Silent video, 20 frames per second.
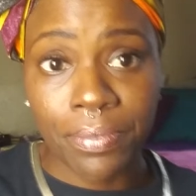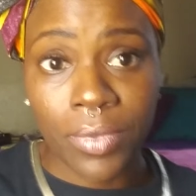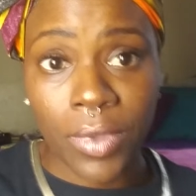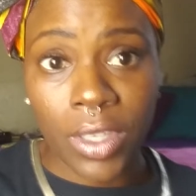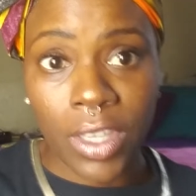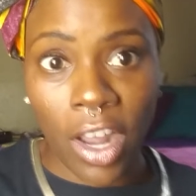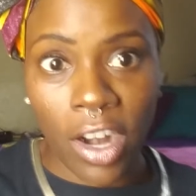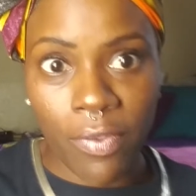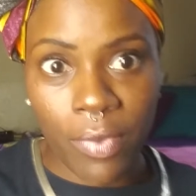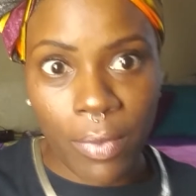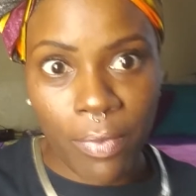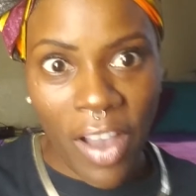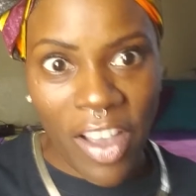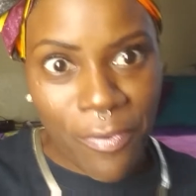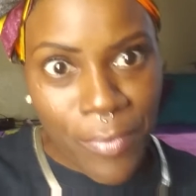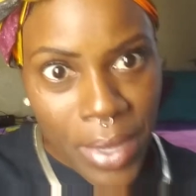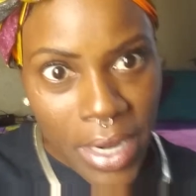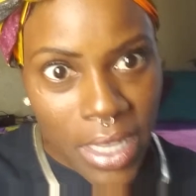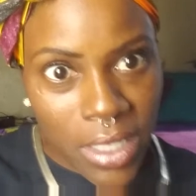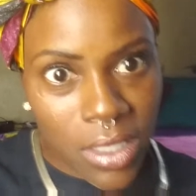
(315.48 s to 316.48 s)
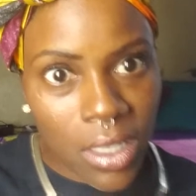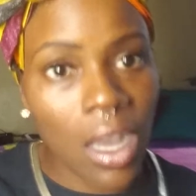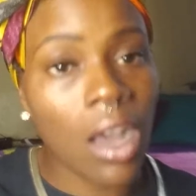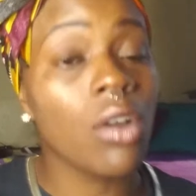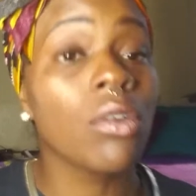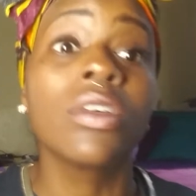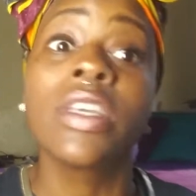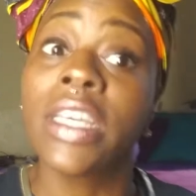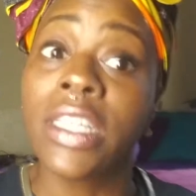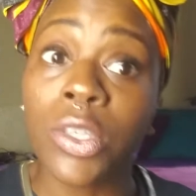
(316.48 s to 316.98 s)
it's not even 5 minutes. I
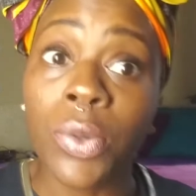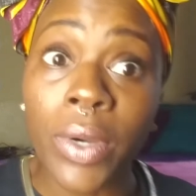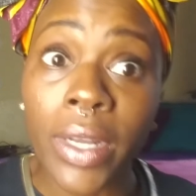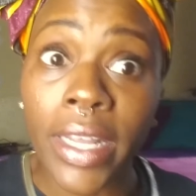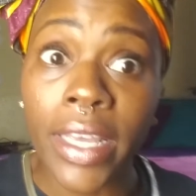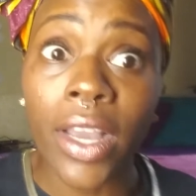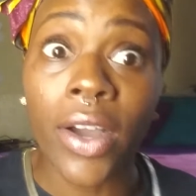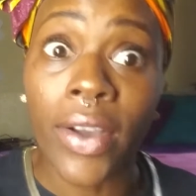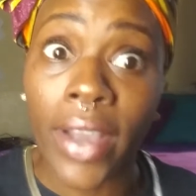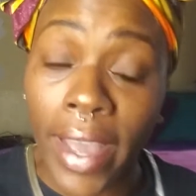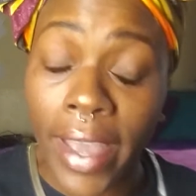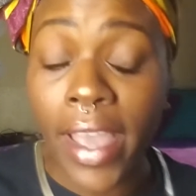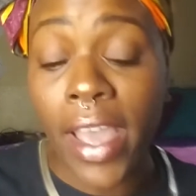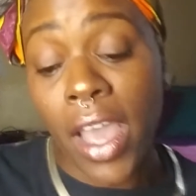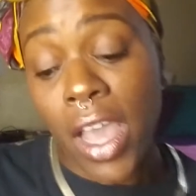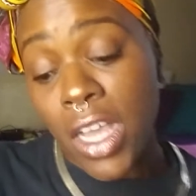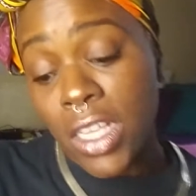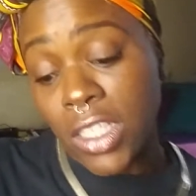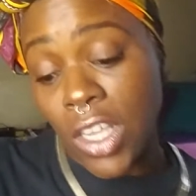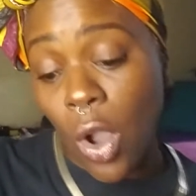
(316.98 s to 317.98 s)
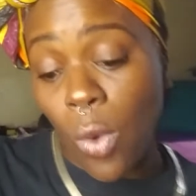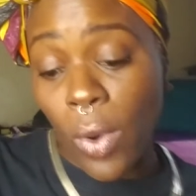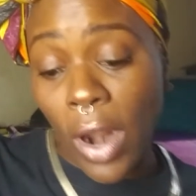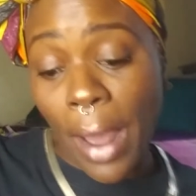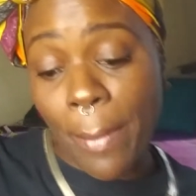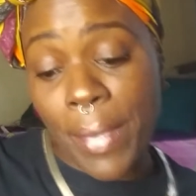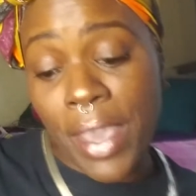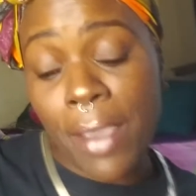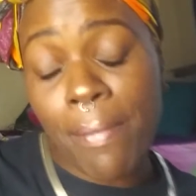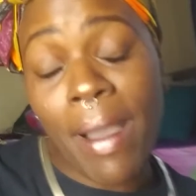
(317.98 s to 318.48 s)
only get 20. Okay. So what I
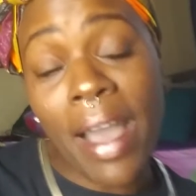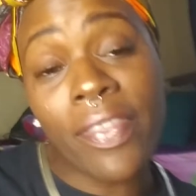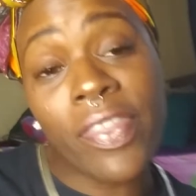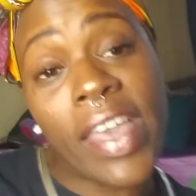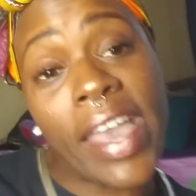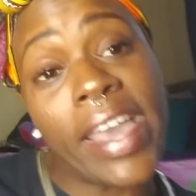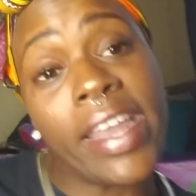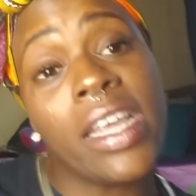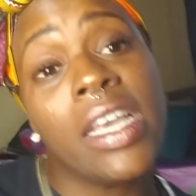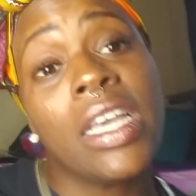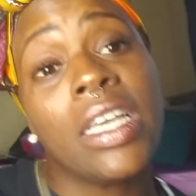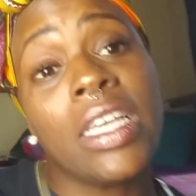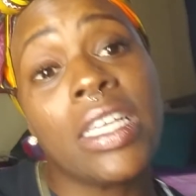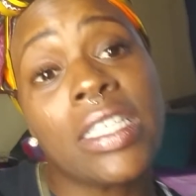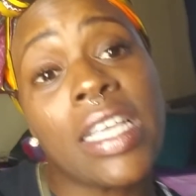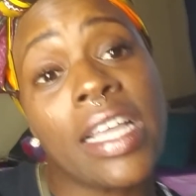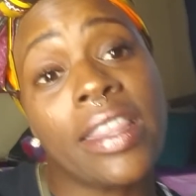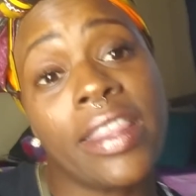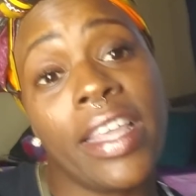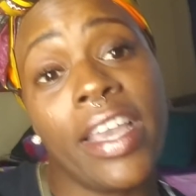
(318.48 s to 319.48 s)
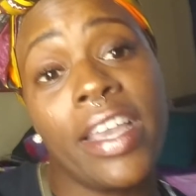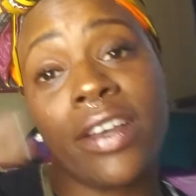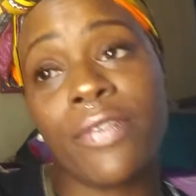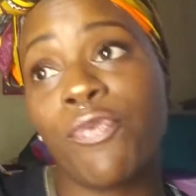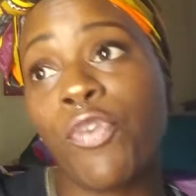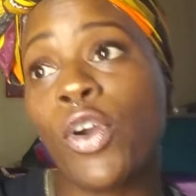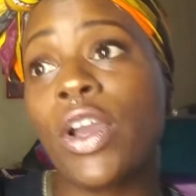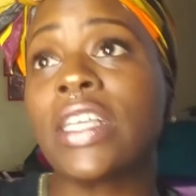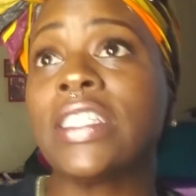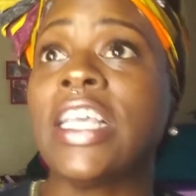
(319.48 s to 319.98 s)
mean by that is that they,
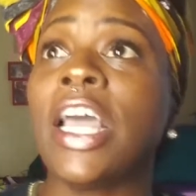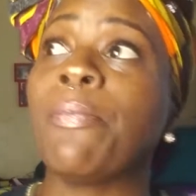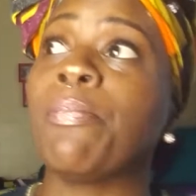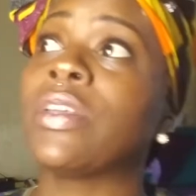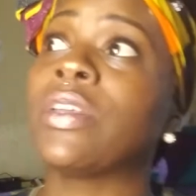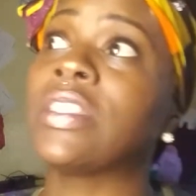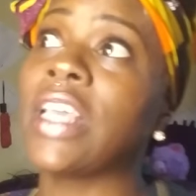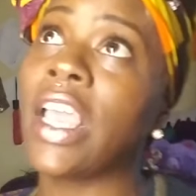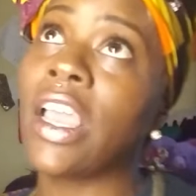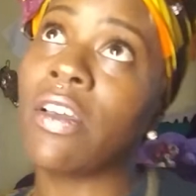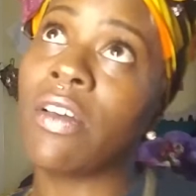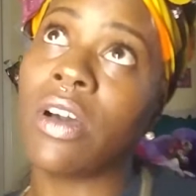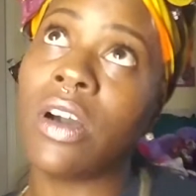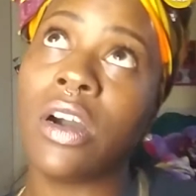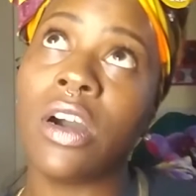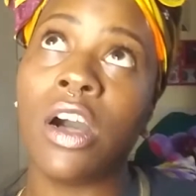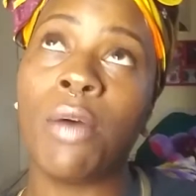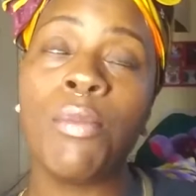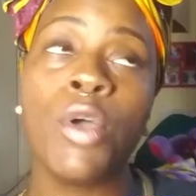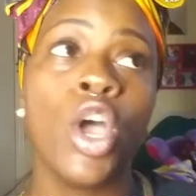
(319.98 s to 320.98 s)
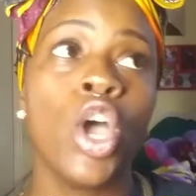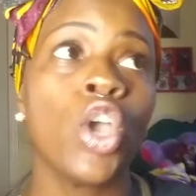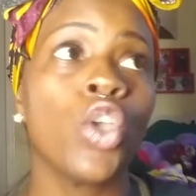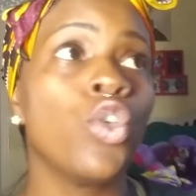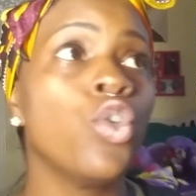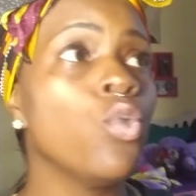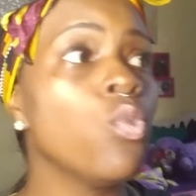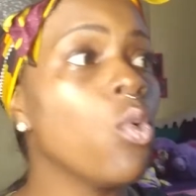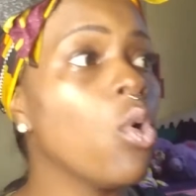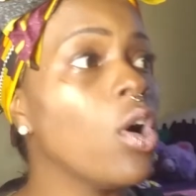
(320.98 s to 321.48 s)
for example, say
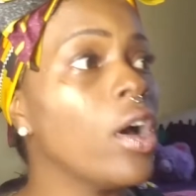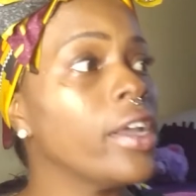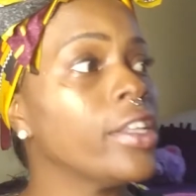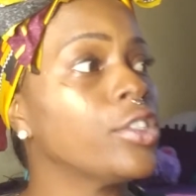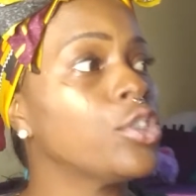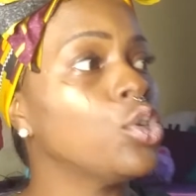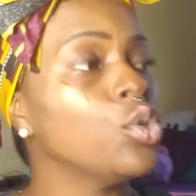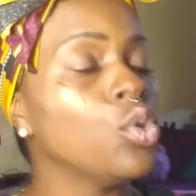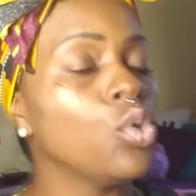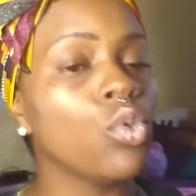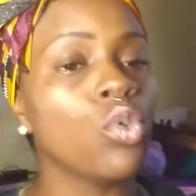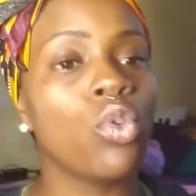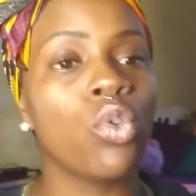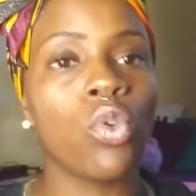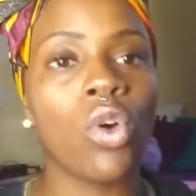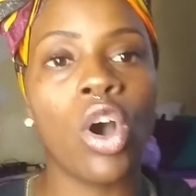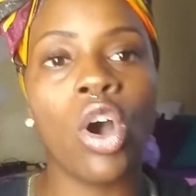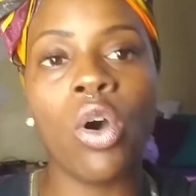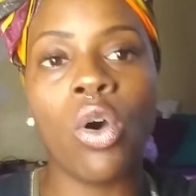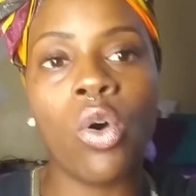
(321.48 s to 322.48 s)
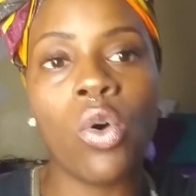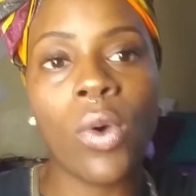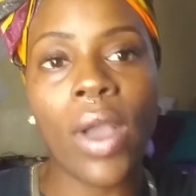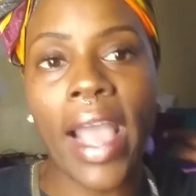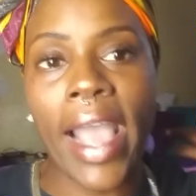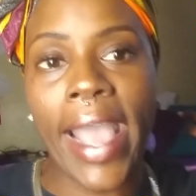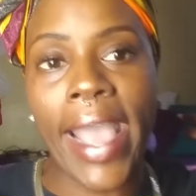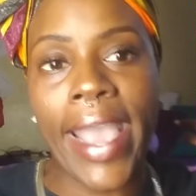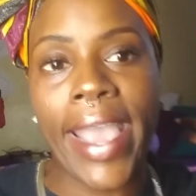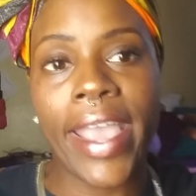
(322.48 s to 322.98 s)
you want to grow
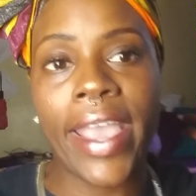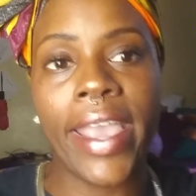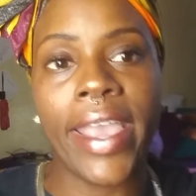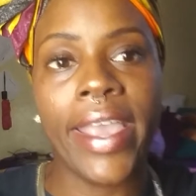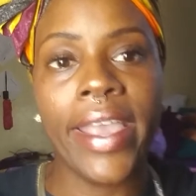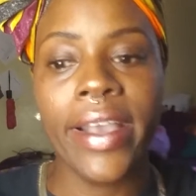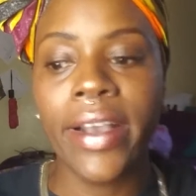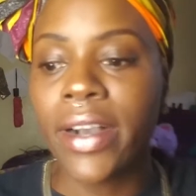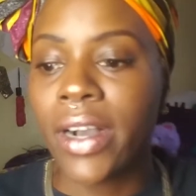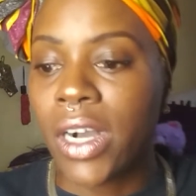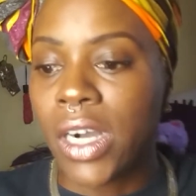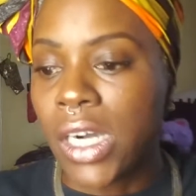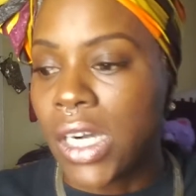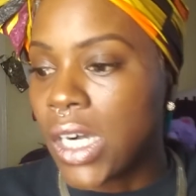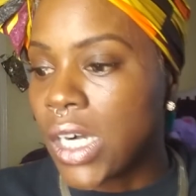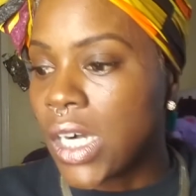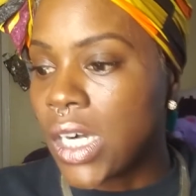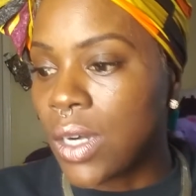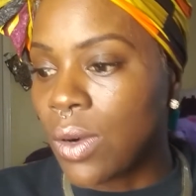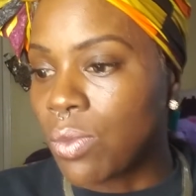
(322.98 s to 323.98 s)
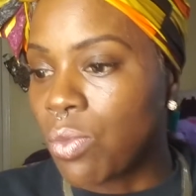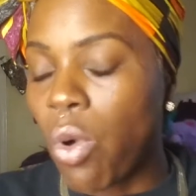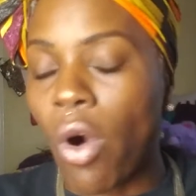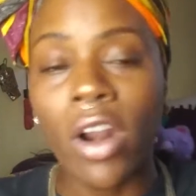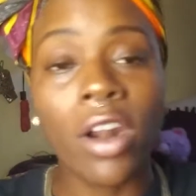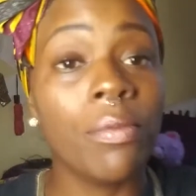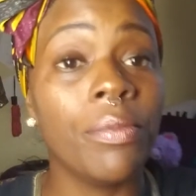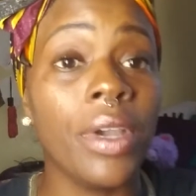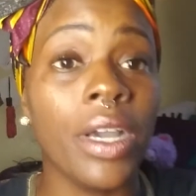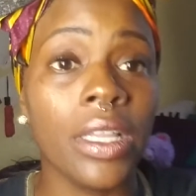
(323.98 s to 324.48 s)
a
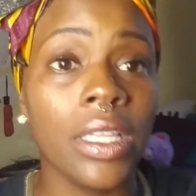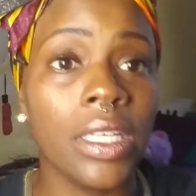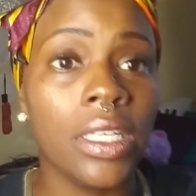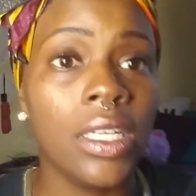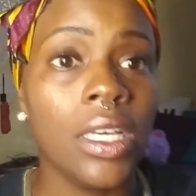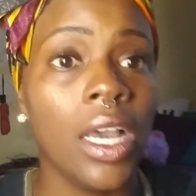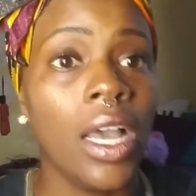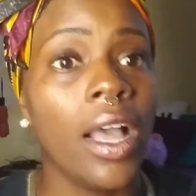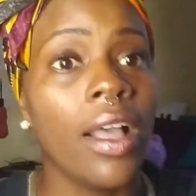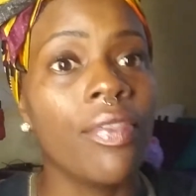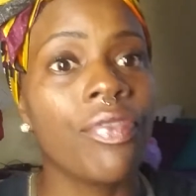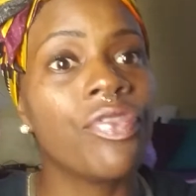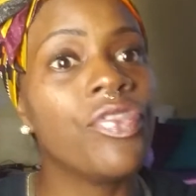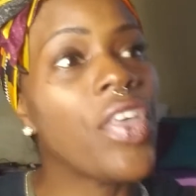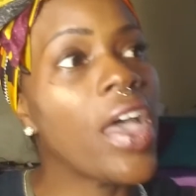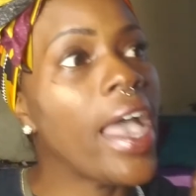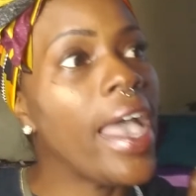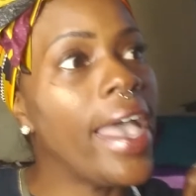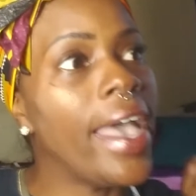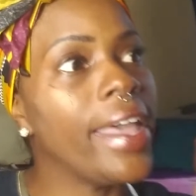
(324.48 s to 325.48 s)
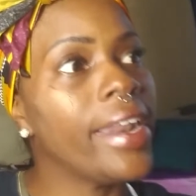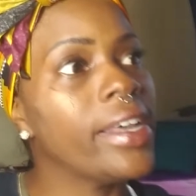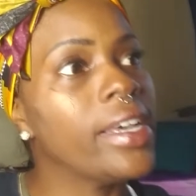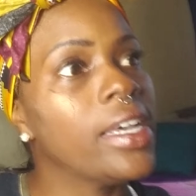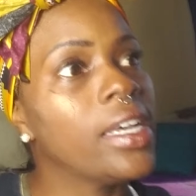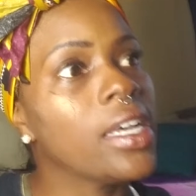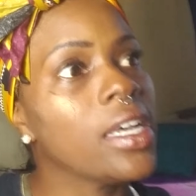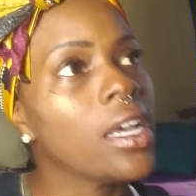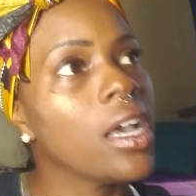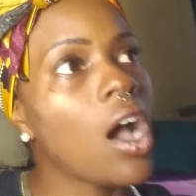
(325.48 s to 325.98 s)
watermelon that
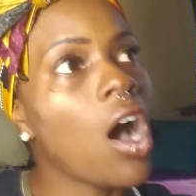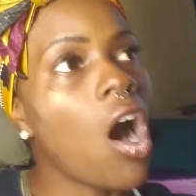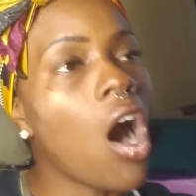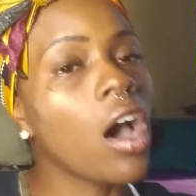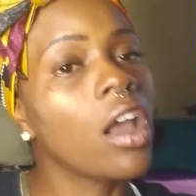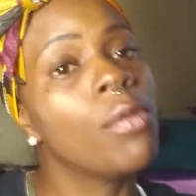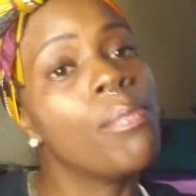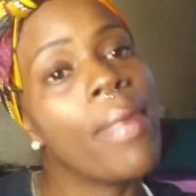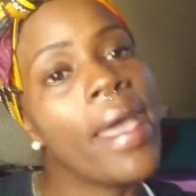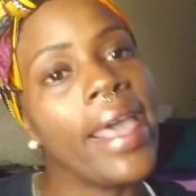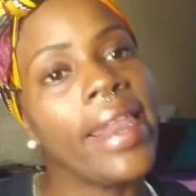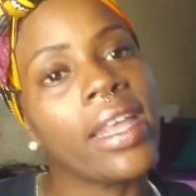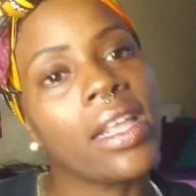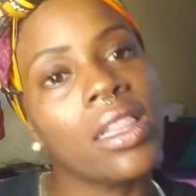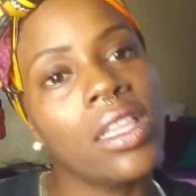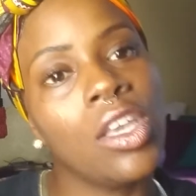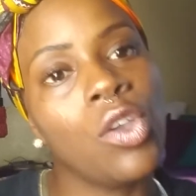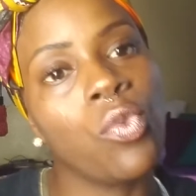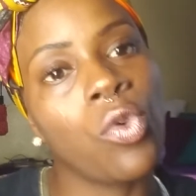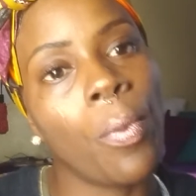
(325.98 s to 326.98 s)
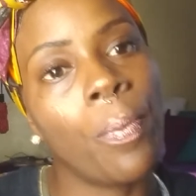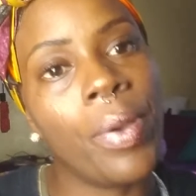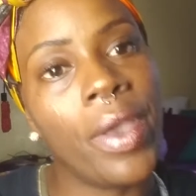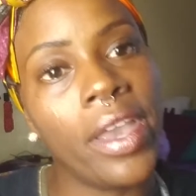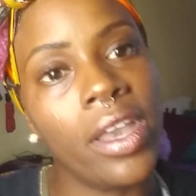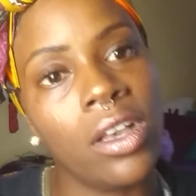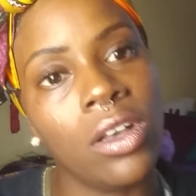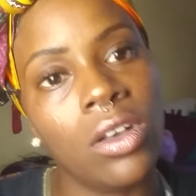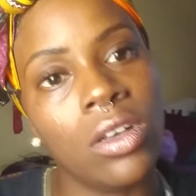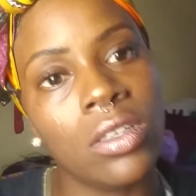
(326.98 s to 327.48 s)
automatically
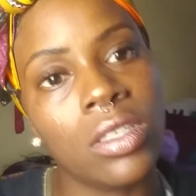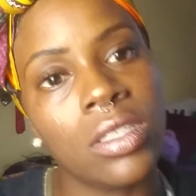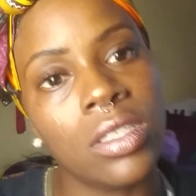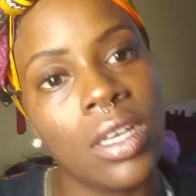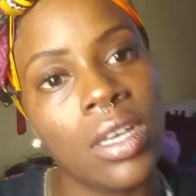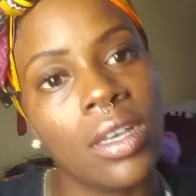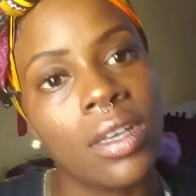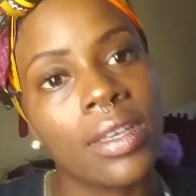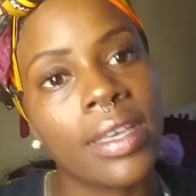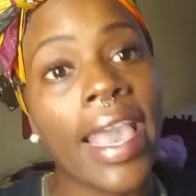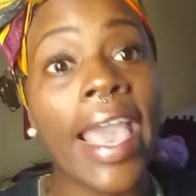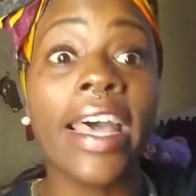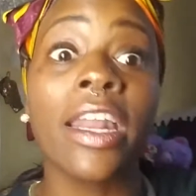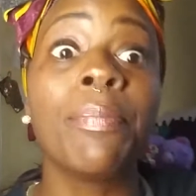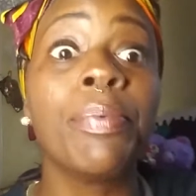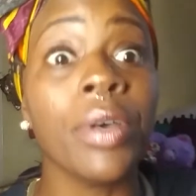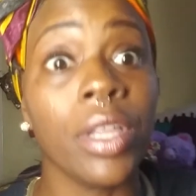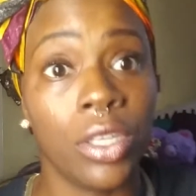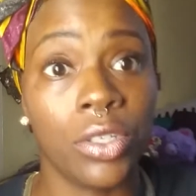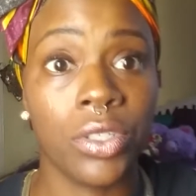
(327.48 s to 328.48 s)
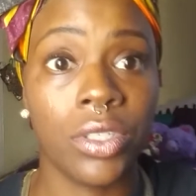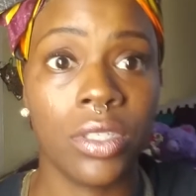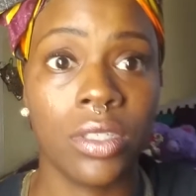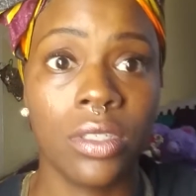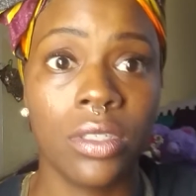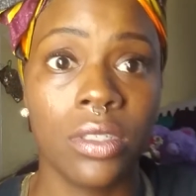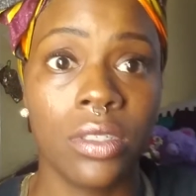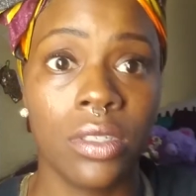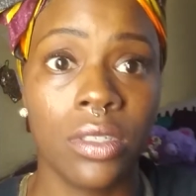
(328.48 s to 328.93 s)
repels caterpillars,